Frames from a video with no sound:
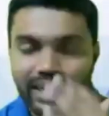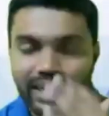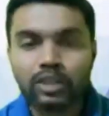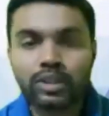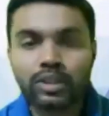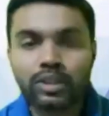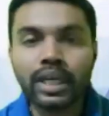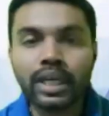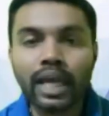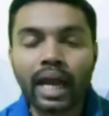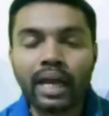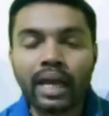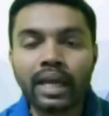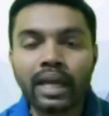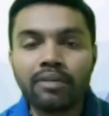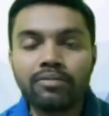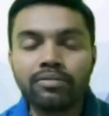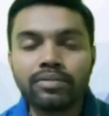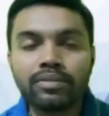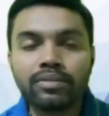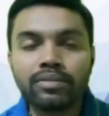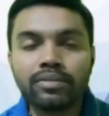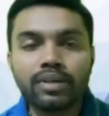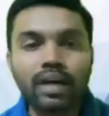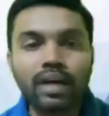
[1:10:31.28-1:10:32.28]
Actually,
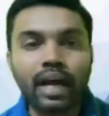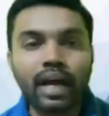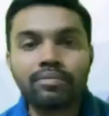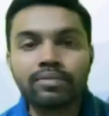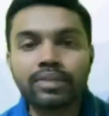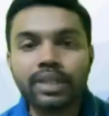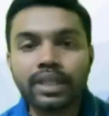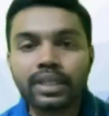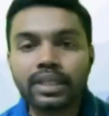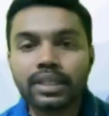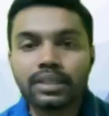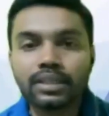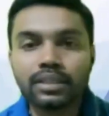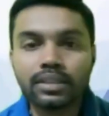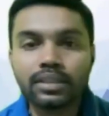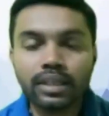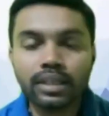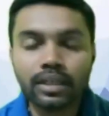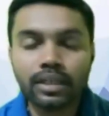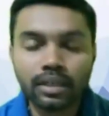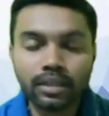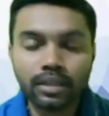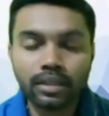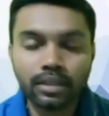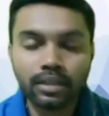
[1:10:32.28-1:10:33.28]
I have
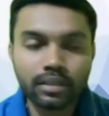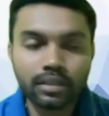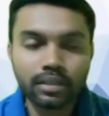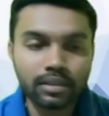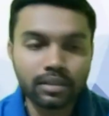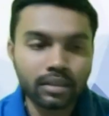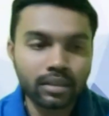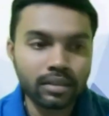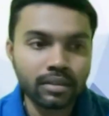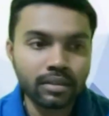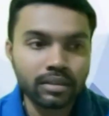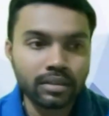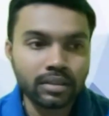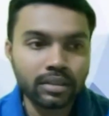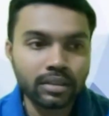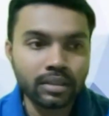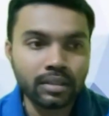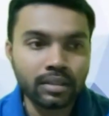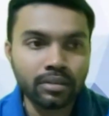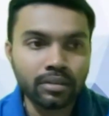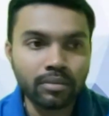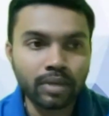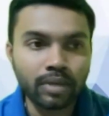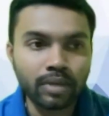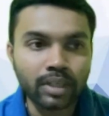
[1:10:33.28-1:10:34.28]
taken
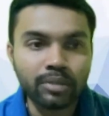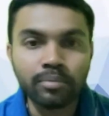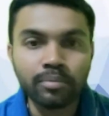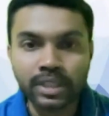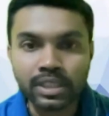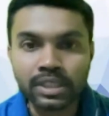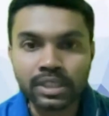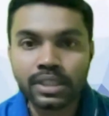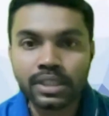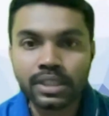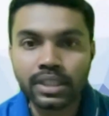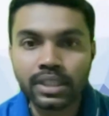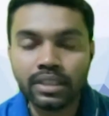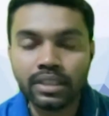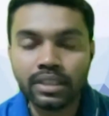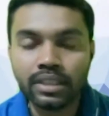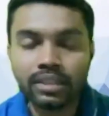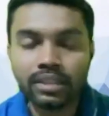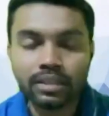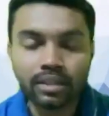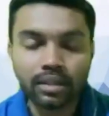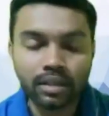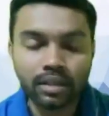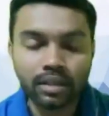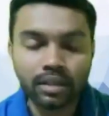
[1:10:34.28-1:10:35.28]
the one
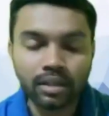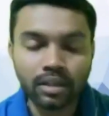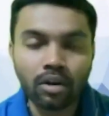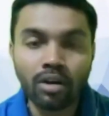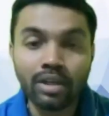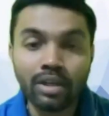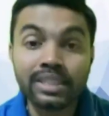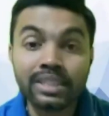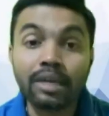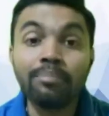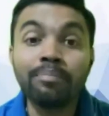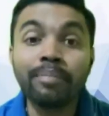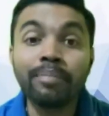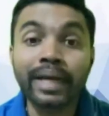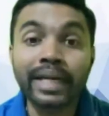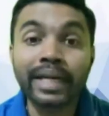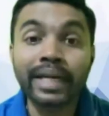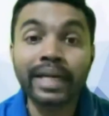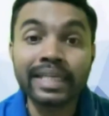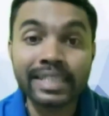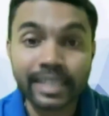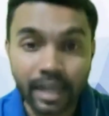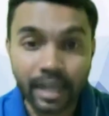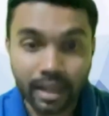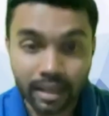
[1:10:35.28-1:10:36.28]
basti called
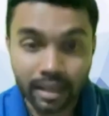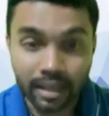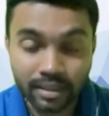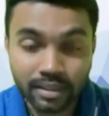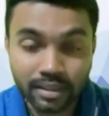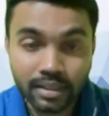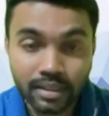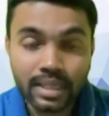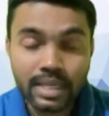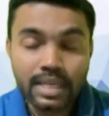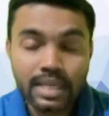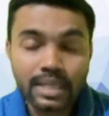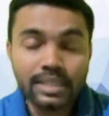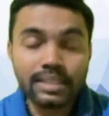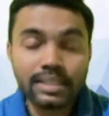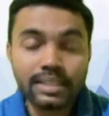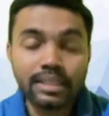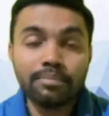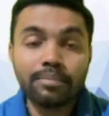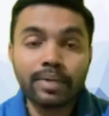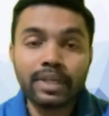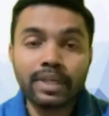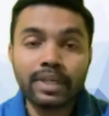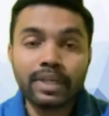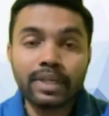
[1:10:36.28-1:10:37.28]
Sampari Disa. Hmm.
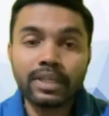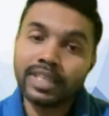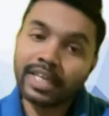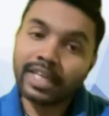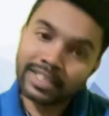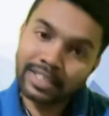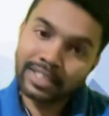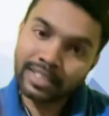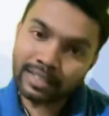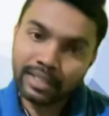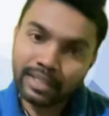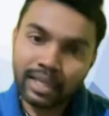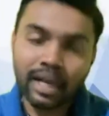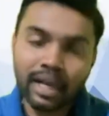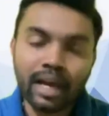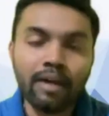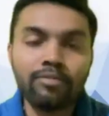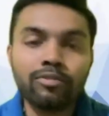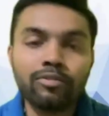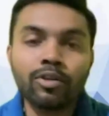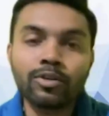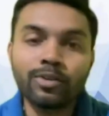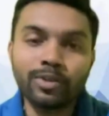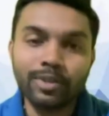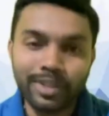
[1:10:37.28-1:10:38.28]
Sampari, that is in
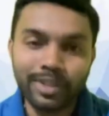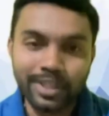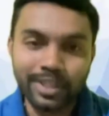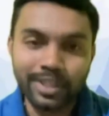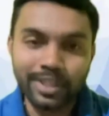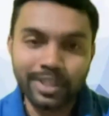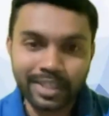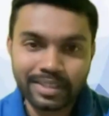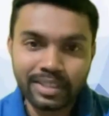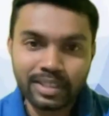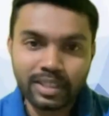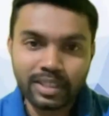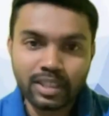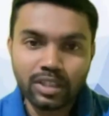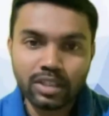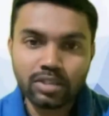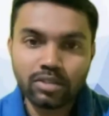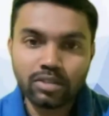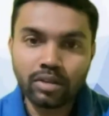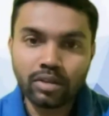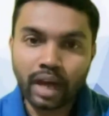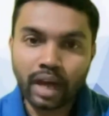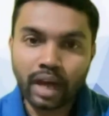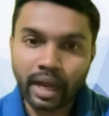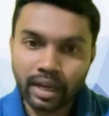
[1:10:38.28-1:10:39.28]
Haflong only.
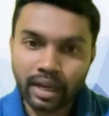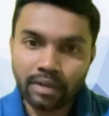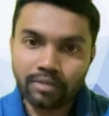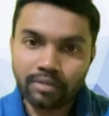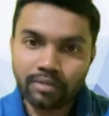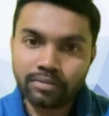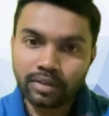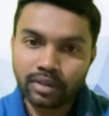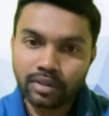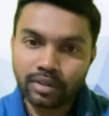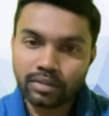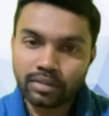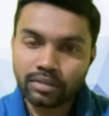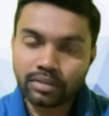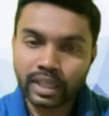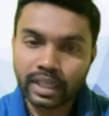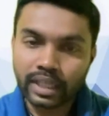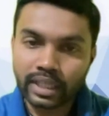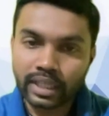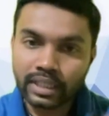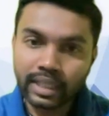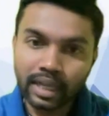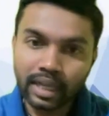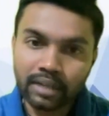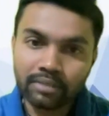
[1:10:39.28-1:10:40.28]
Hmm. So I have
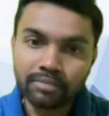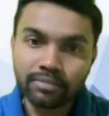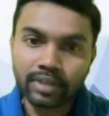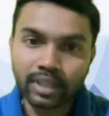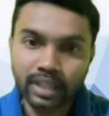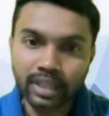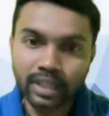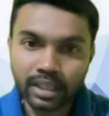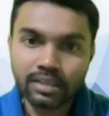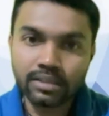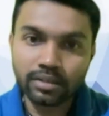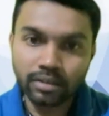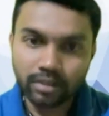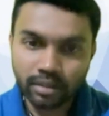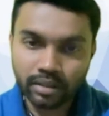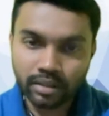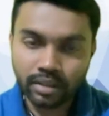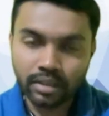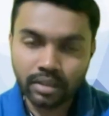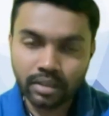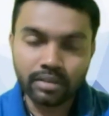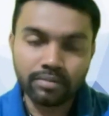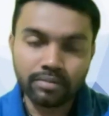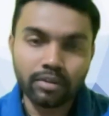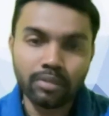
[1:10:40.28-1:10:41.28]
taken that village
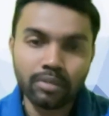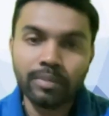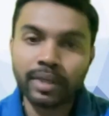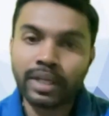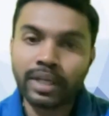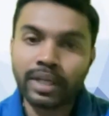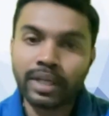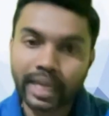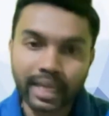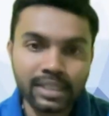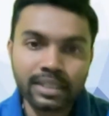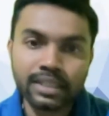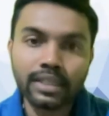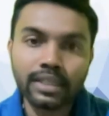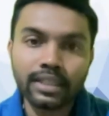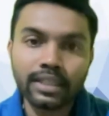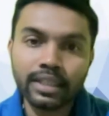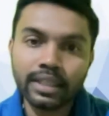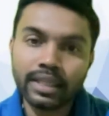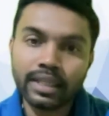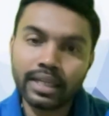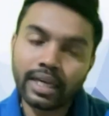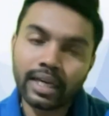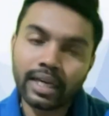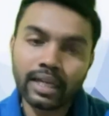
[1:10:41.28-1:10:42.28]
for my case
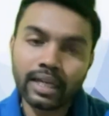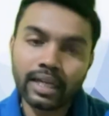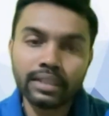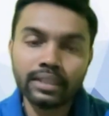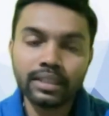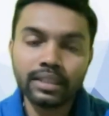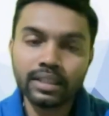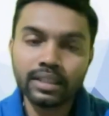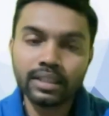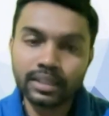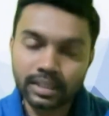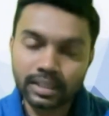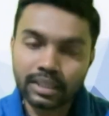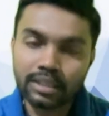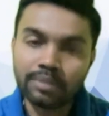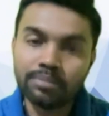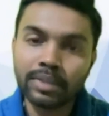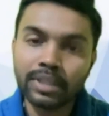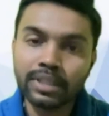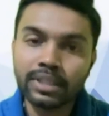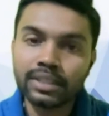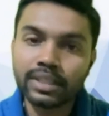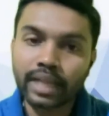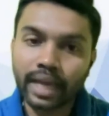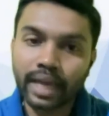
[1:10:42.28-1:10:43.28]
study. And these
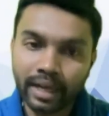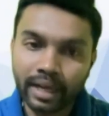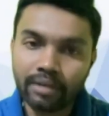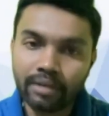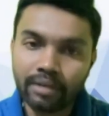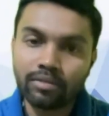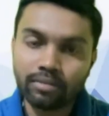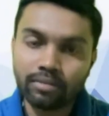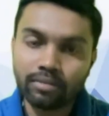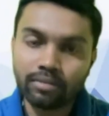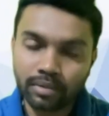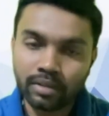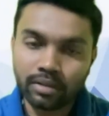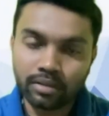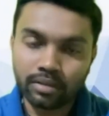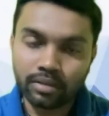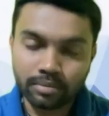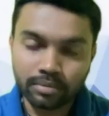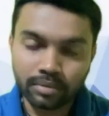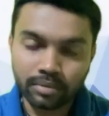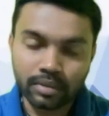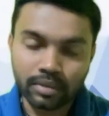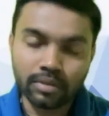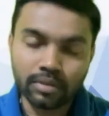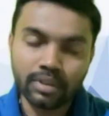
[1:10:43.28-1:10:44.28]
images I have
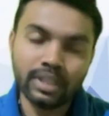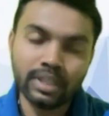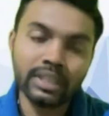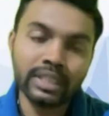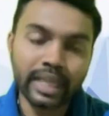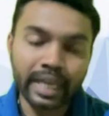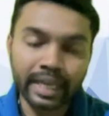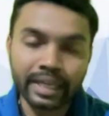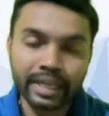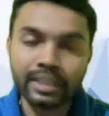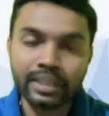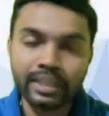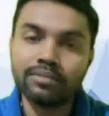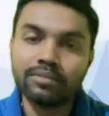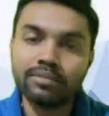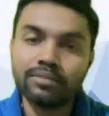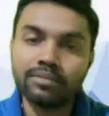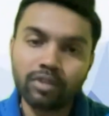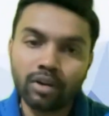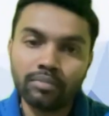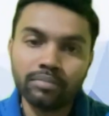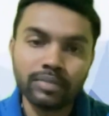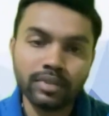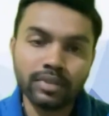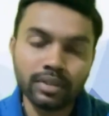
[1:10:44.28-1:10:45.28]
only taken
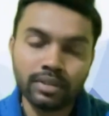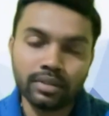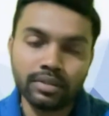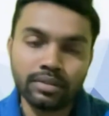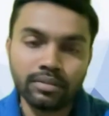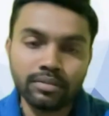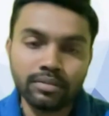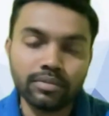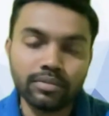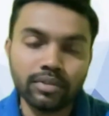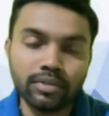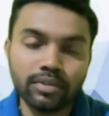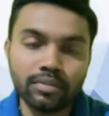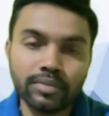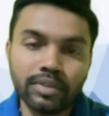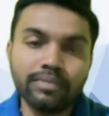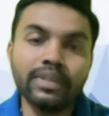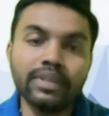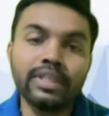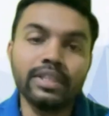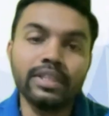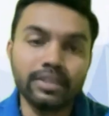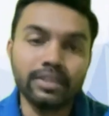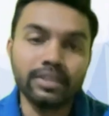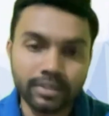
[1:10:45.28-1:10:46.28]
from
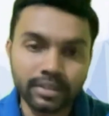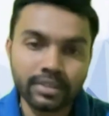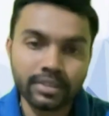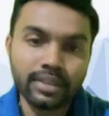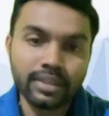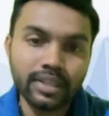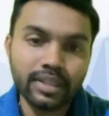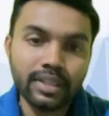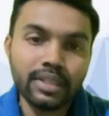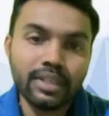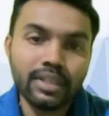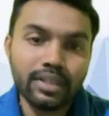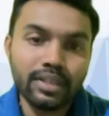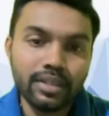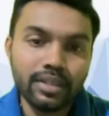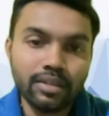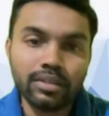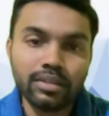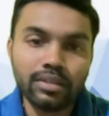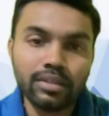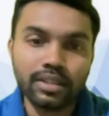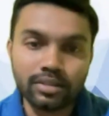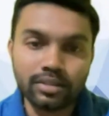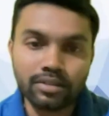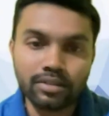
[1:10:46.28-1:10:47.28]
the villages.
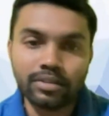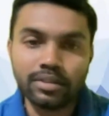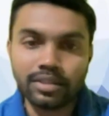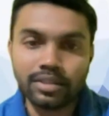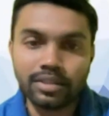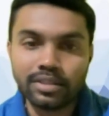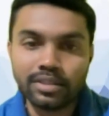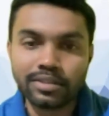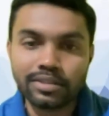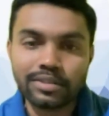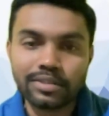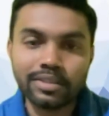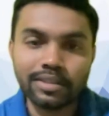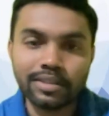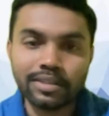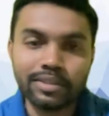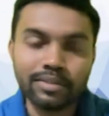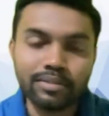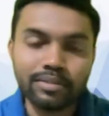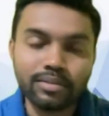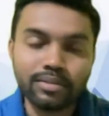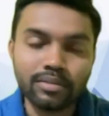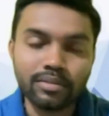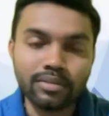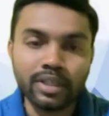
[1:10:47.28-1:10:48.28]
Okay, so this is
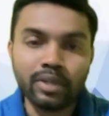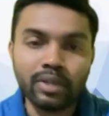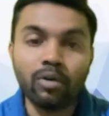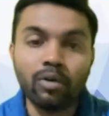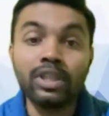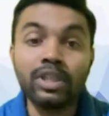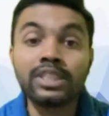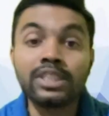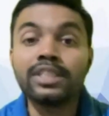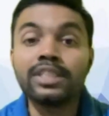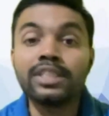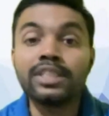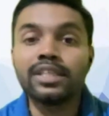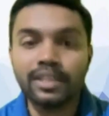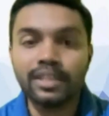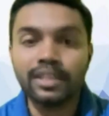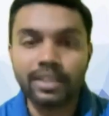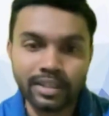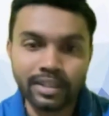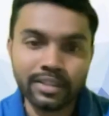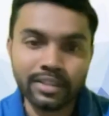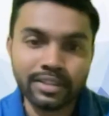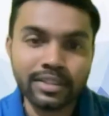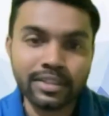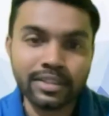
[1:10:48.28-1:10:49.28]
the original,
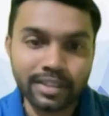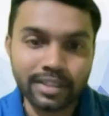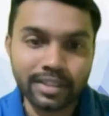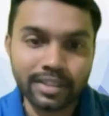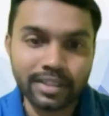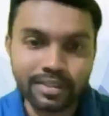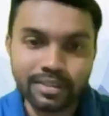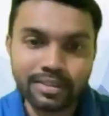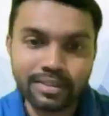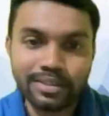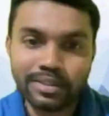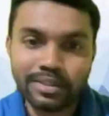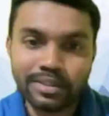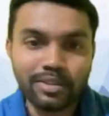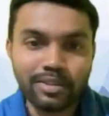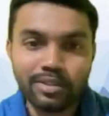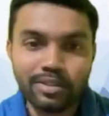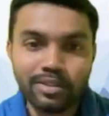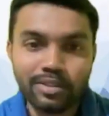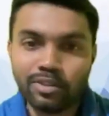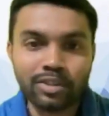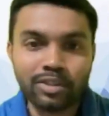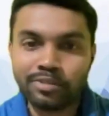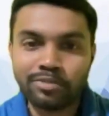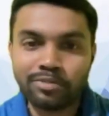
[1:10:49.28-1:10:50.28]
this thing,
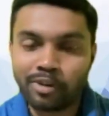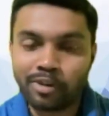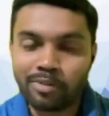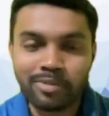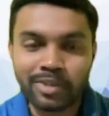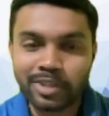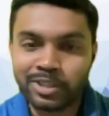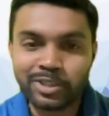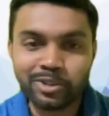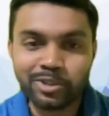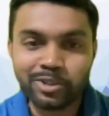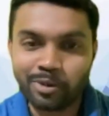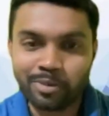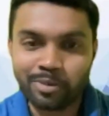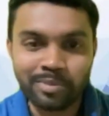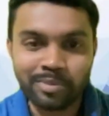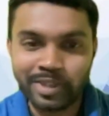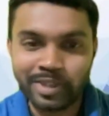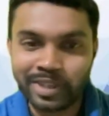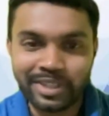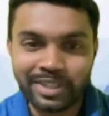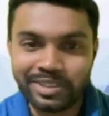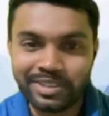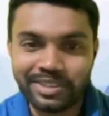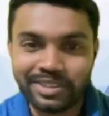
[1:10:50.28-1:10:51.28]
not from a
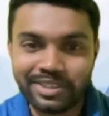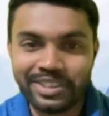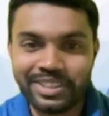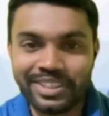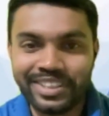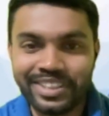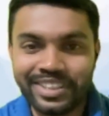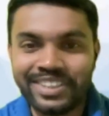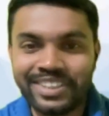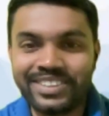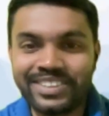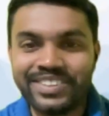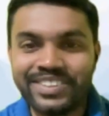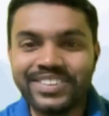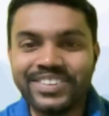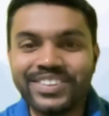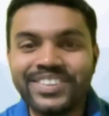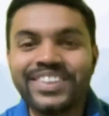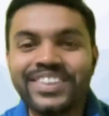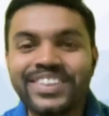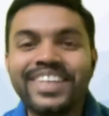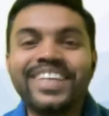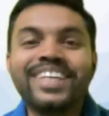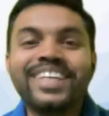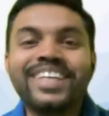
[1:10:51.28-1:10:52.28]
shop and anything,
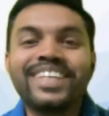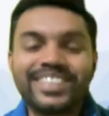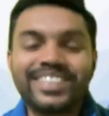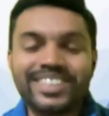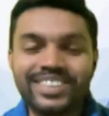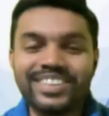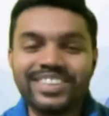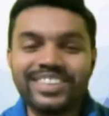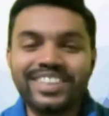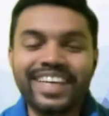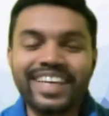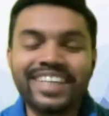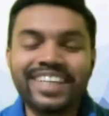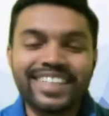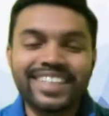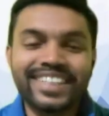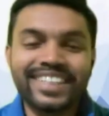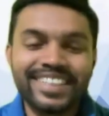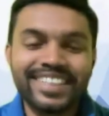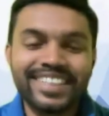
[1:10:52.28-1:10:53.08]
So, yeah.